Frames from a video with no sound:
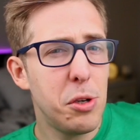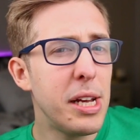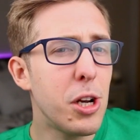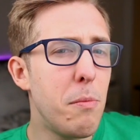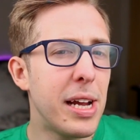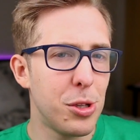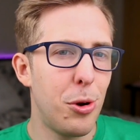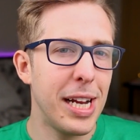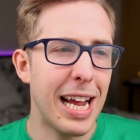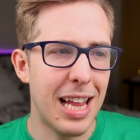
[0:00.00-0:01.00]
Duolingo makes
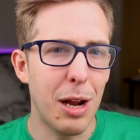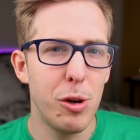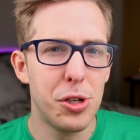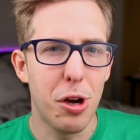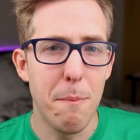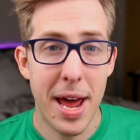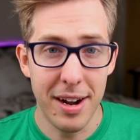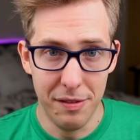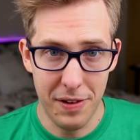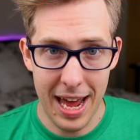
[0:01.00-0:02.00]
learning a language
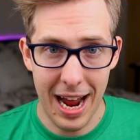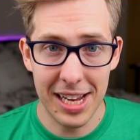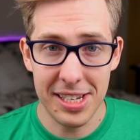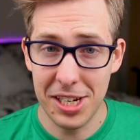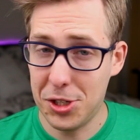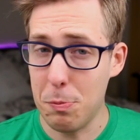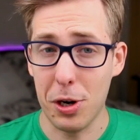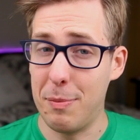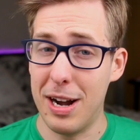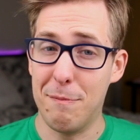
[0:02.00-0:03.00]
competitive. And as a super
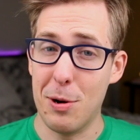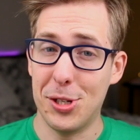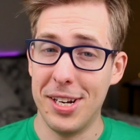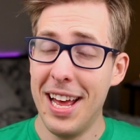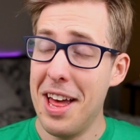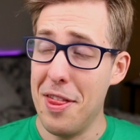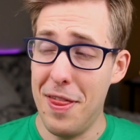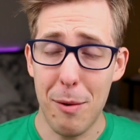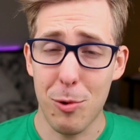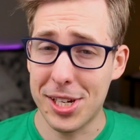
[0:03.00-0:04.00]
competitive person,
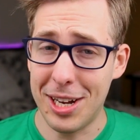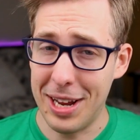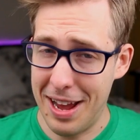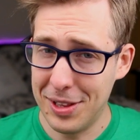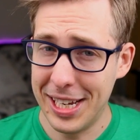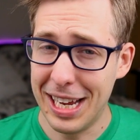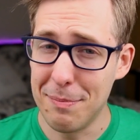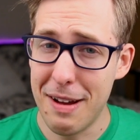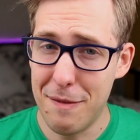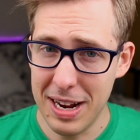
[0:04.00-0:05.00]
that works out heavily in
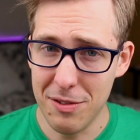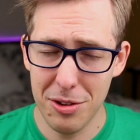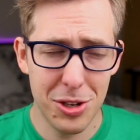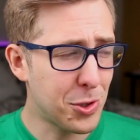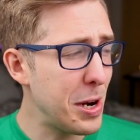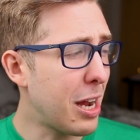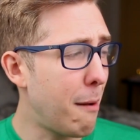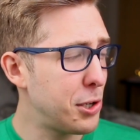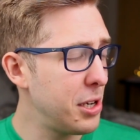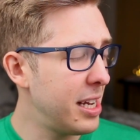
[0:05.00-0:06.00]
my favor. The streak
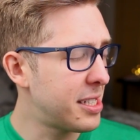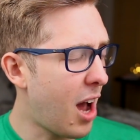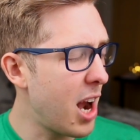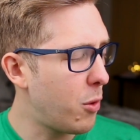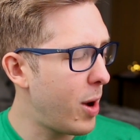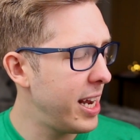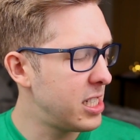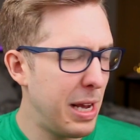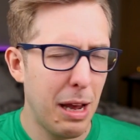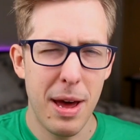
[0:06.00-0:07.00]
option is kind of a way
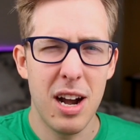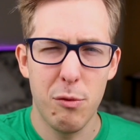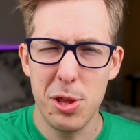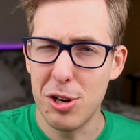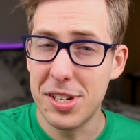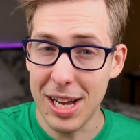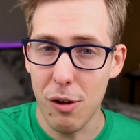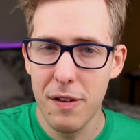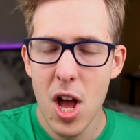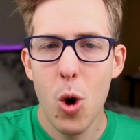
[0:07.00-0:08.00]
to be competitive with
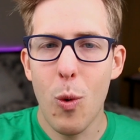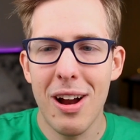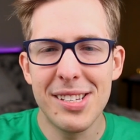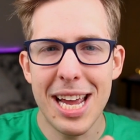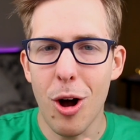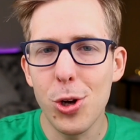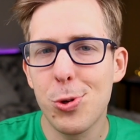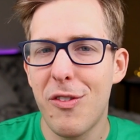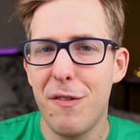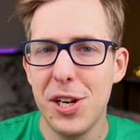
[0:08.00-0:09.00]
yourself, whereas they
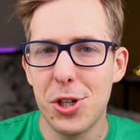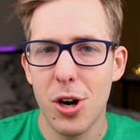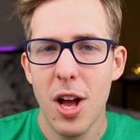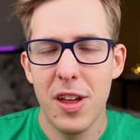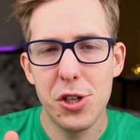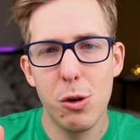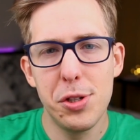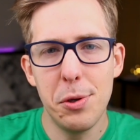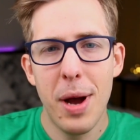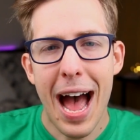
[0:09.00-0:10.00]
also have a feature that
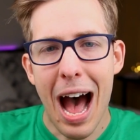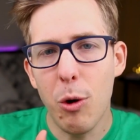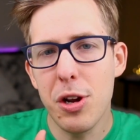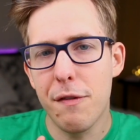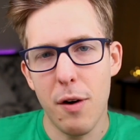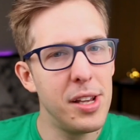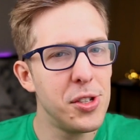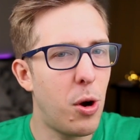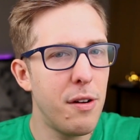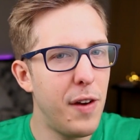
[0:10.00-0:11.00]
shows you how your
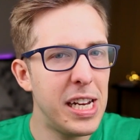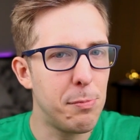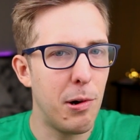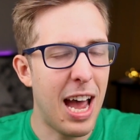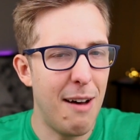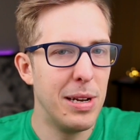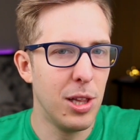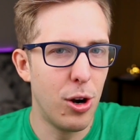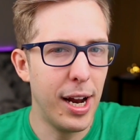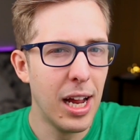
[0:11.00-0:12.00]
friends on Facebook have
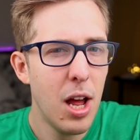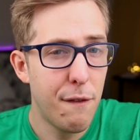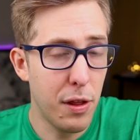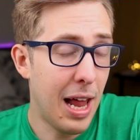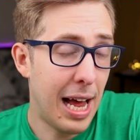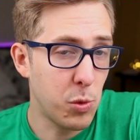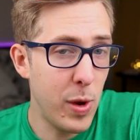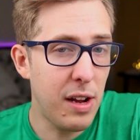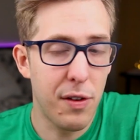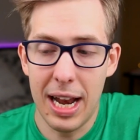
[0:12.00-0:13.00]
been learning for the last
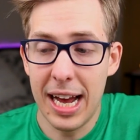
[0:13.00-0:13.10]
week, for the